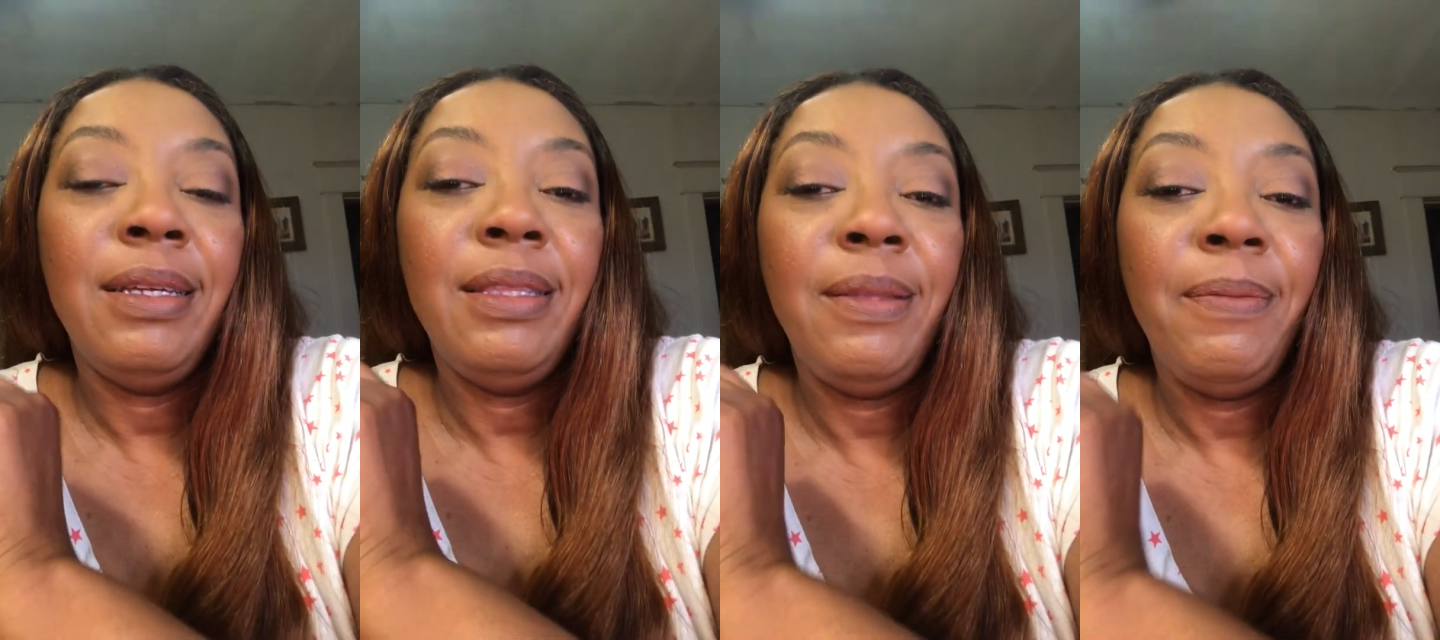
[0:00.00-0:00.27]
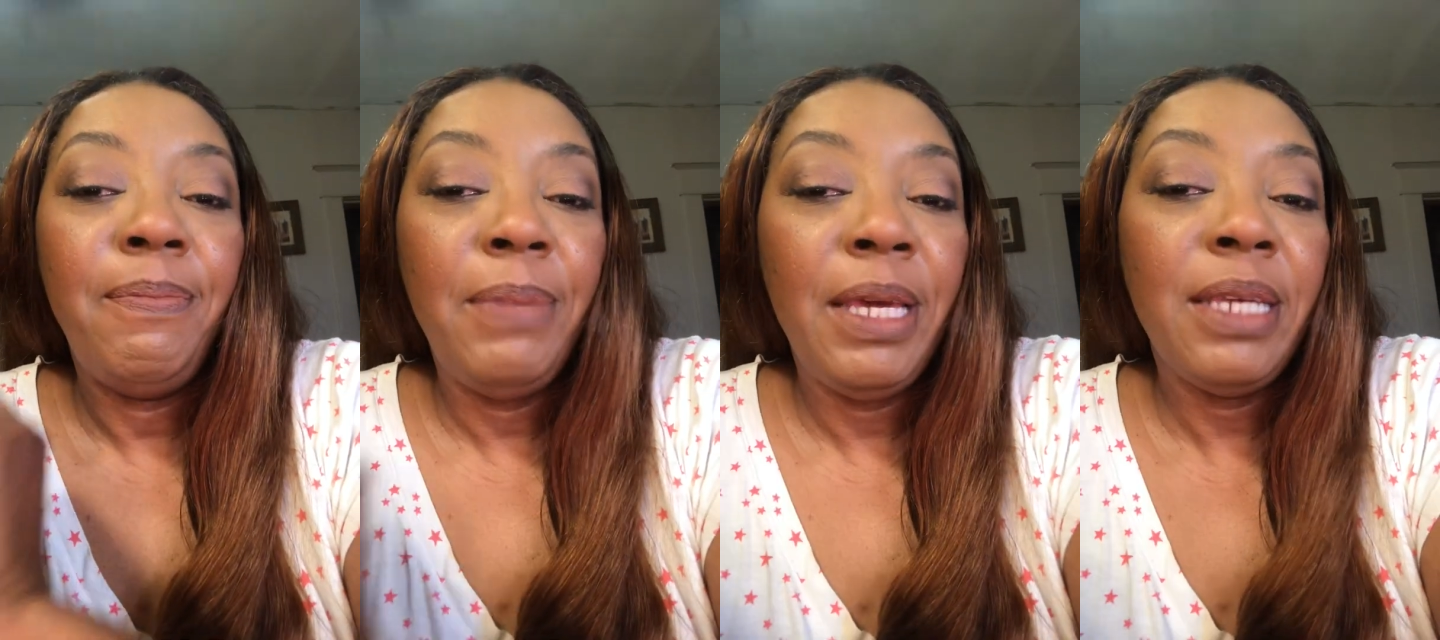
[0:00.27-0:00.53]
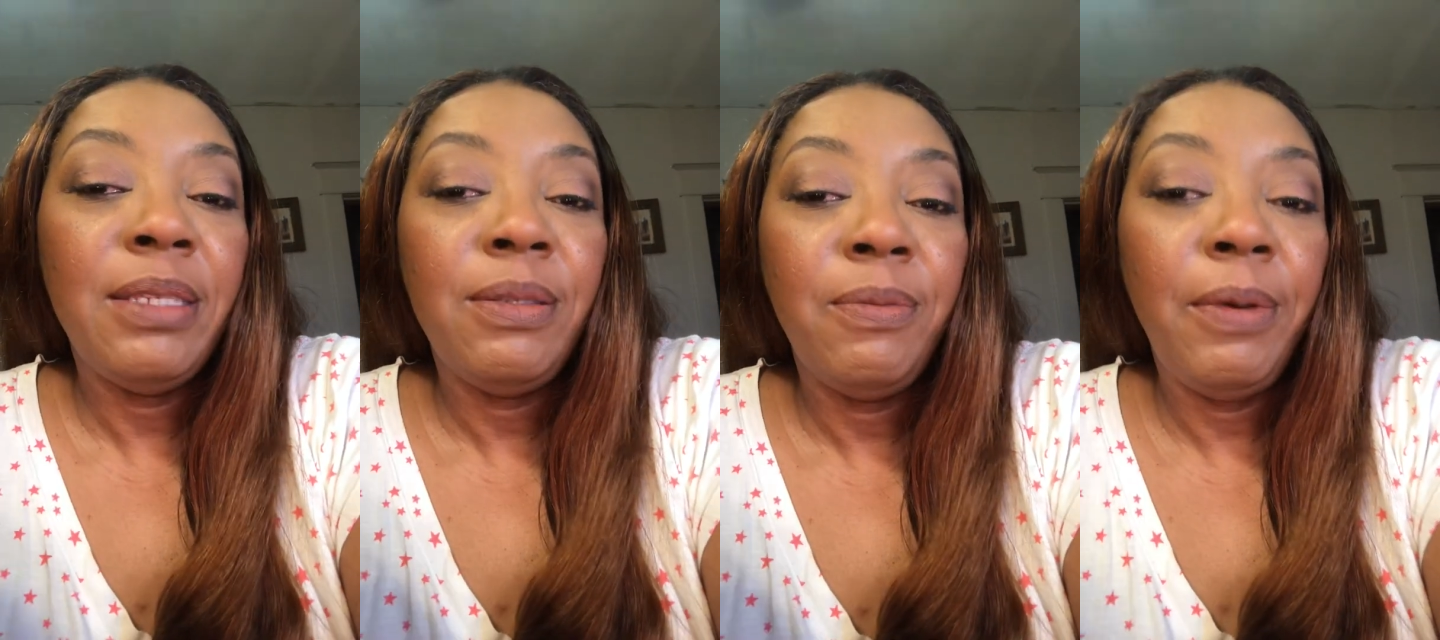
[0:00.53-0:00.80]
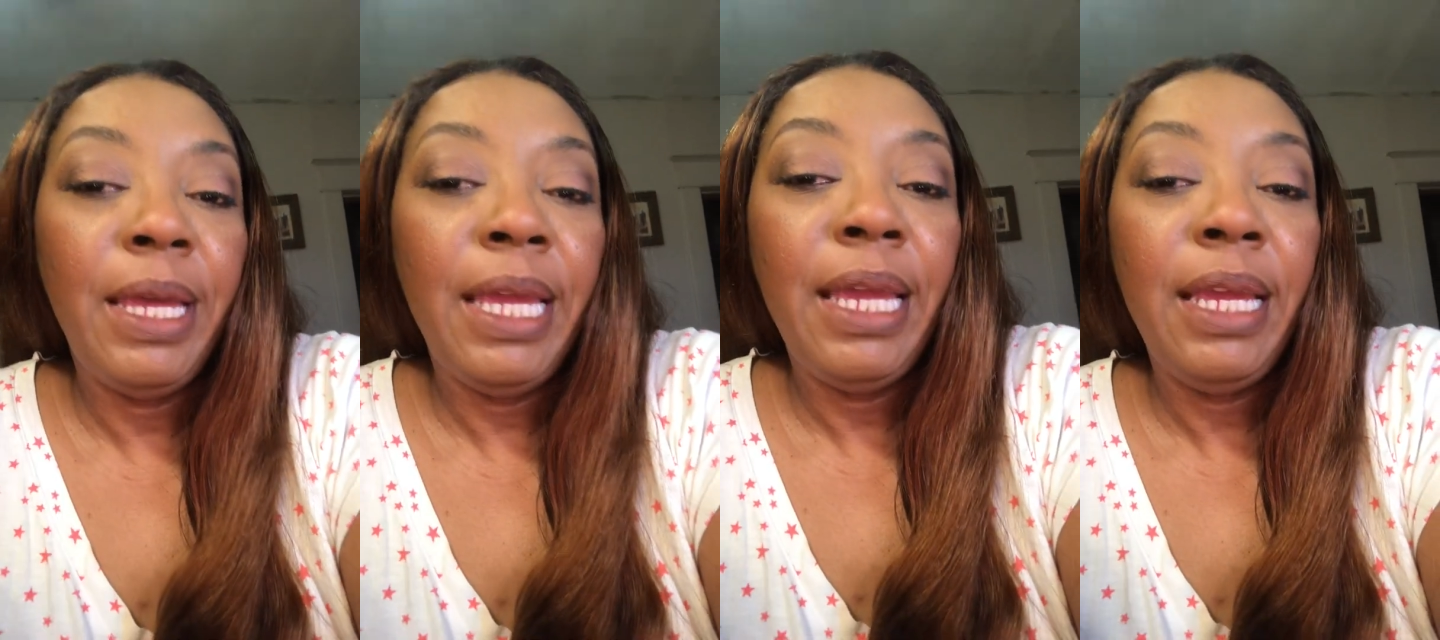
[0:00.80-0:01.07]
The best
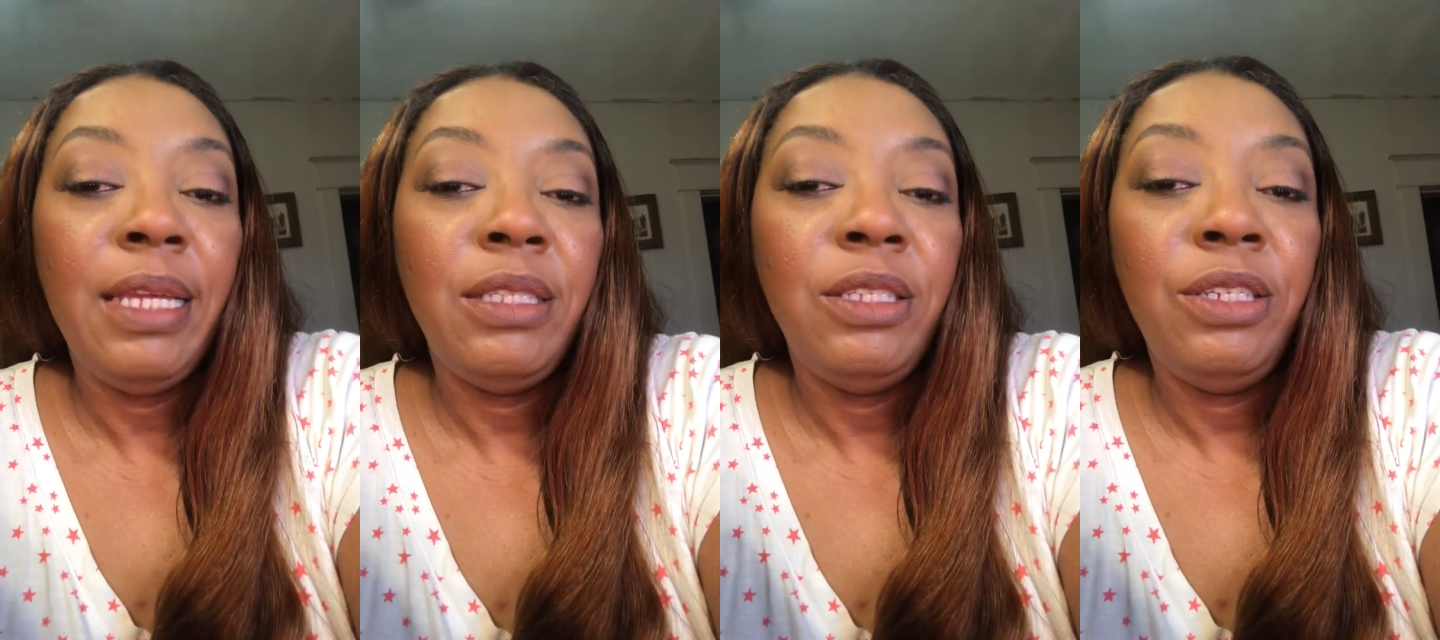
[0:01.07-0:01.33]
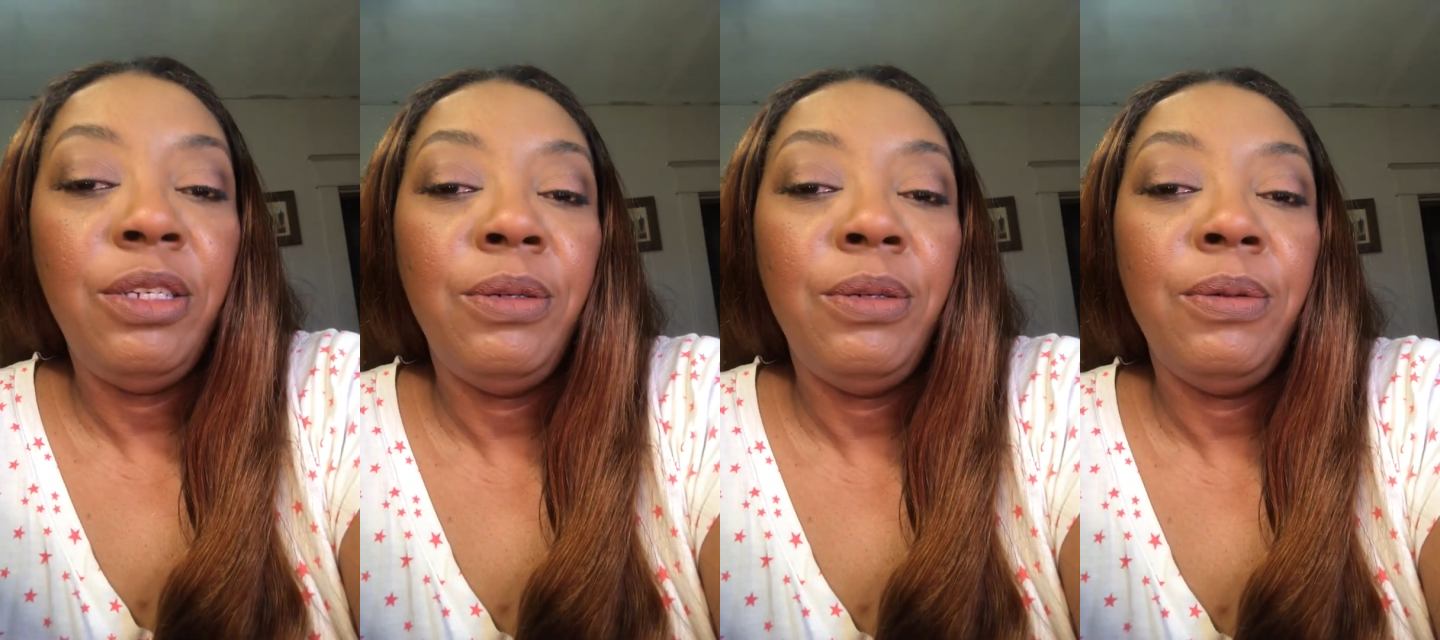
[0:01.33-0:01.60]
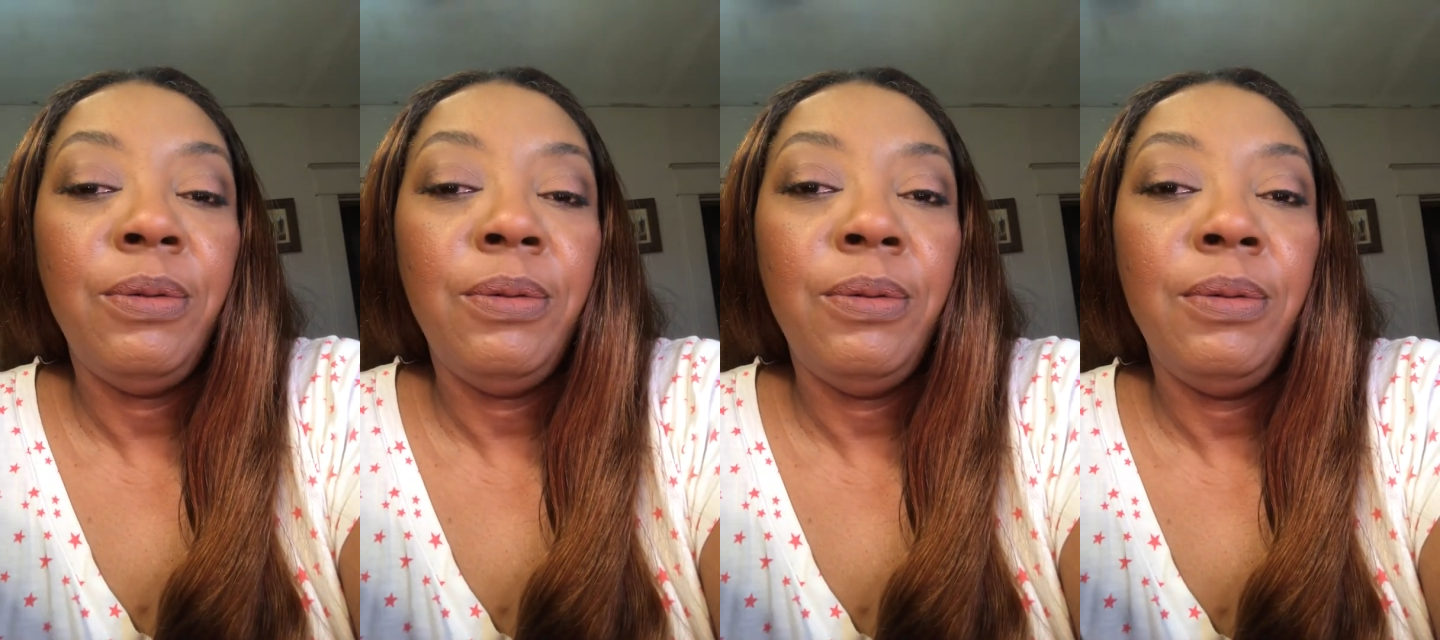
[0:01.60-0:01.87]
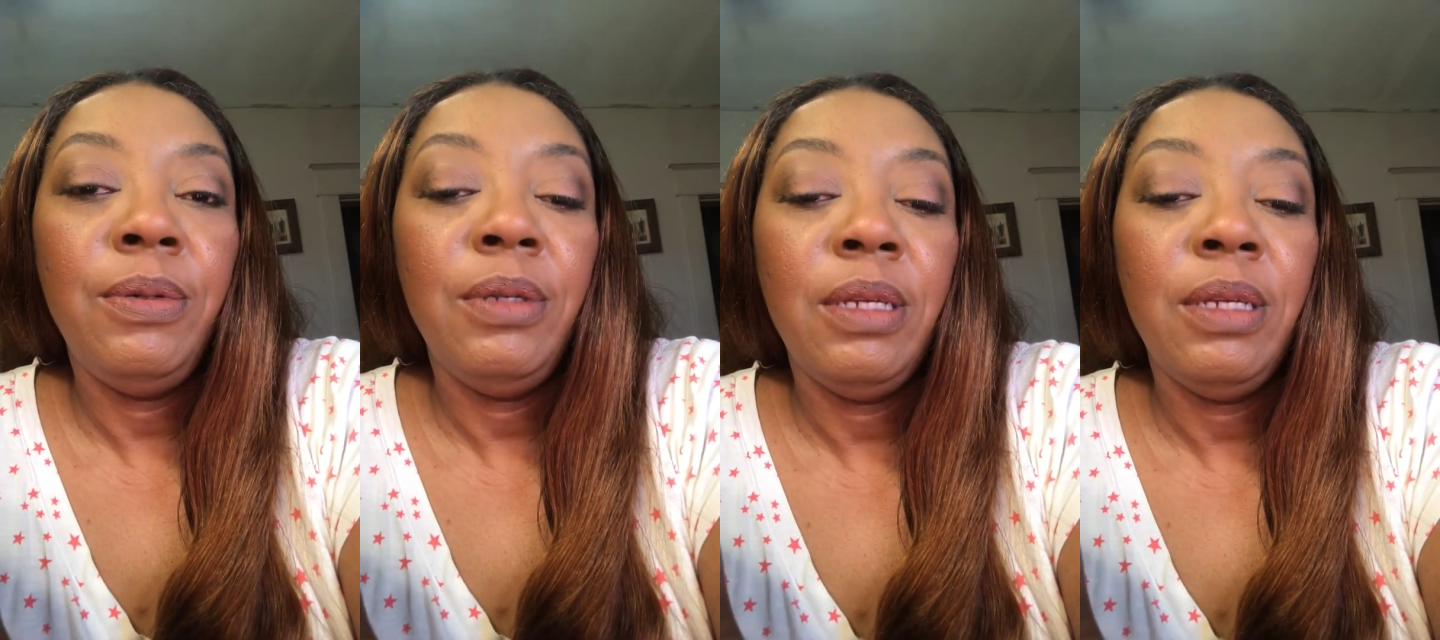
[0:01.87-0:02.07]
way to